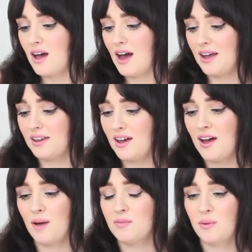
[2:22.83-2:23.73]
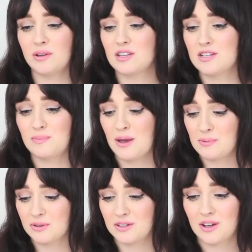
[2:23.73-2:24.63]
And I'm not one of these
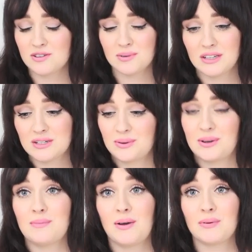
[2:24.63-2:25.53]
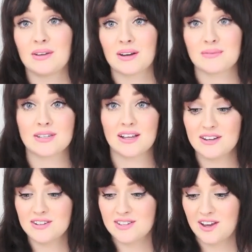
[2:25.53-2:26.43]
people that knows what they're talking about when it comes to
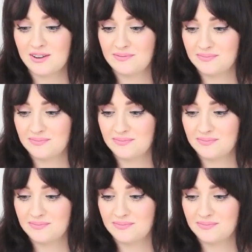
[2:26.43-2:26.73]
Lush, so